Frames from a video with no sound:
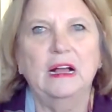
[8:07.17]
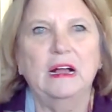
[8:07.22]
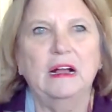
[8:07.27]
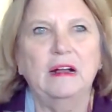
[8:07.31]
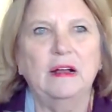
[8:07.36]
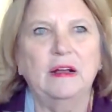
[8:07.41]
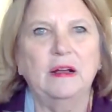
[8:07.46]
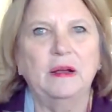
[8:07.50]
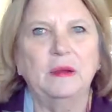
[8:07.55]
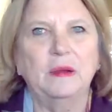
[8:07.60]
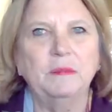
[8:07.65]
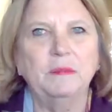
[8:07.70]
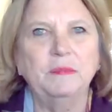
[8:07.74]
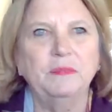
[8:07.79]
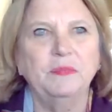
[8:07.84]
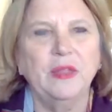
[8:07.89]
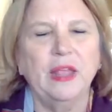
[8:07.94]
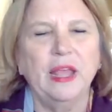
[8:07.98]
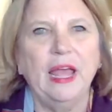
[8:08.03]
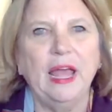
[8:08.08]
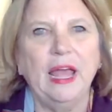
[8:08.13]

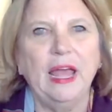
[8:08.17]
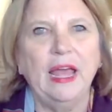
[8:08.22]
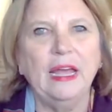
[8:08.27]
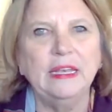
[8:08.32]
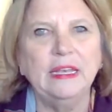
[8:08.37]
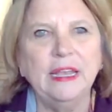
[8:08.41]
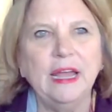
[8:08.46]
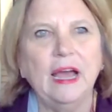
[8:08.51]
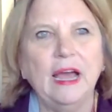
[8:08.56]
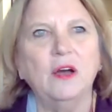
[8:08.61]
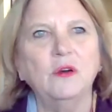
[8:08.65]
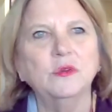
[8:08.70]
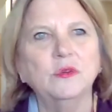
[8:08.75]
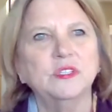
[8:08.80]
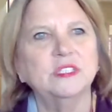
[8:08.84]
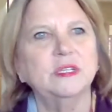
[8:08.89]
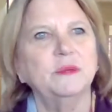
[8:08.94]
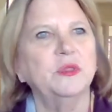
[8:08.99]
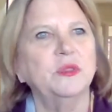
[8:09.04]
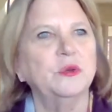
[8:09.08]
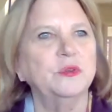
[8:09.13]
And now
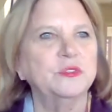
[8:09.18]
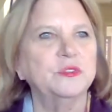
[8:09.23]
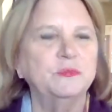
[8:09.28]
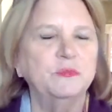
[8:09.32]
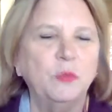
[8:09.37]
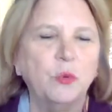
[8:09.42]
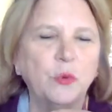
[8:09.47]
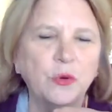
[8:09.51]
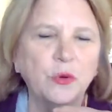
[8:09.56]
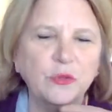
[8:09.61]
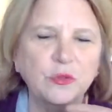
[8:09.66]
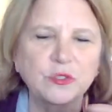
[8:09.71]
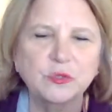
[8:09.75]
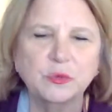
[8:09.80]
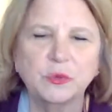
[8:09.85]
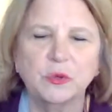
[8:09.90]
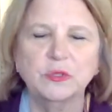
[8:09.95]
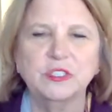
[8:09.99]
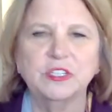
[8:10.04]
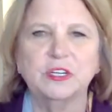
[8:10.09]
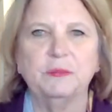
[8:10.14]
some of those
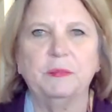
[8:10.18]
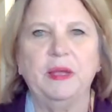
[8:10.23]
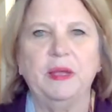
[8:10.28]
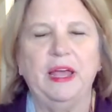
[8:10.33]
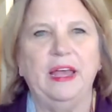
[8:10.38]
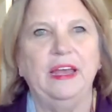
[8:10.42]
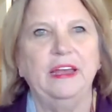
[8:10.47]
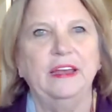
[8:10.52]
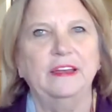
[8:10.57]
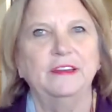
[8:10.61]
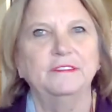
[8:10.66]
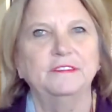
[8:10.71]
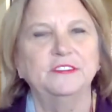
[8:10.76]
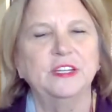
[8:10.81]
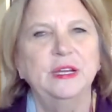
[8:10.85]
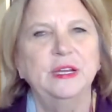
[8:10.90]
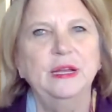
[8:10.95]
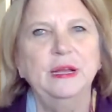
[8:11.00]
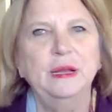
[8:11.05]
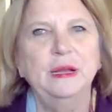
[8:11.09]
roads are paved.